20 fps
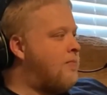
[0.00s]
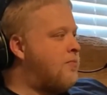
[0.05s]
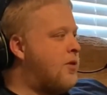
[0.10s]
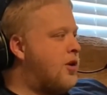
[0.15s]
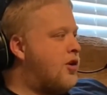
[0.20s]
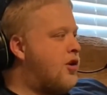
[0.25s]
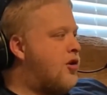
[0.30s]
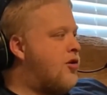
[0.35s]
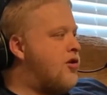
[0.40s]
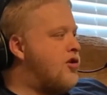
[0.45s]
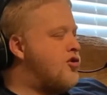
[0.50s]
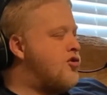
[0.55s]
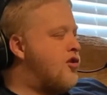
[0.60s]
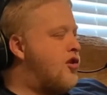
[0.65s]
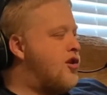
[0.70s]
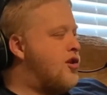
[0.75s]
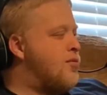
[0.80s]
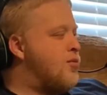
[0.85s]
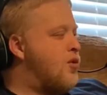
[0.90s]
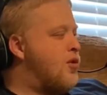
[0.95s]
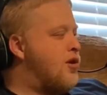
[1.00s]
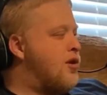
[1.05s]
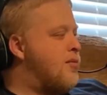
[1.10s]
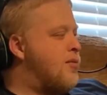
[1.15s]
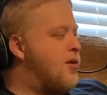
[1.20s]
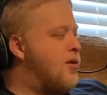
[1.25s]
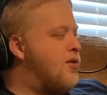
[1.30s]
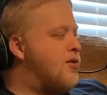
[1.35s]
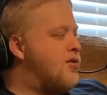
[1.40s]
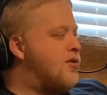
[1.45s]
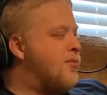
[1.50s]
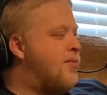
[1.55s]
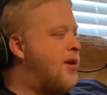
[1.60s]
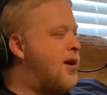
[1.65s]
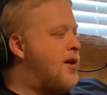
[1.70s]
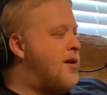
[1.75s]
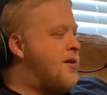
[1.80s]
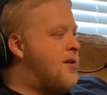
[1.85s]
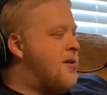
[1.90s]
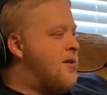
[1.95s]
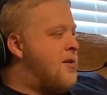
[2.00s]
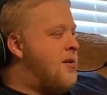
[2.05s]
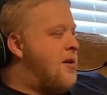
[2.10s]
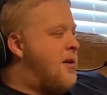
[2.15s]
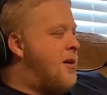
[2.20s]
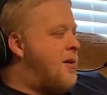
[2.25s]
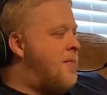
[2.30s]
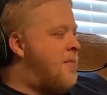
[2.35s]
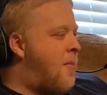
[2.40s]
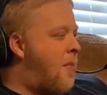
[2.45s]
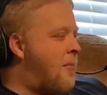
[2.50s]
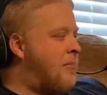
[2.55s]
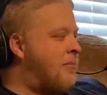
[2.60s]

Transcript: We can't really try any more at the moment, so I'm like,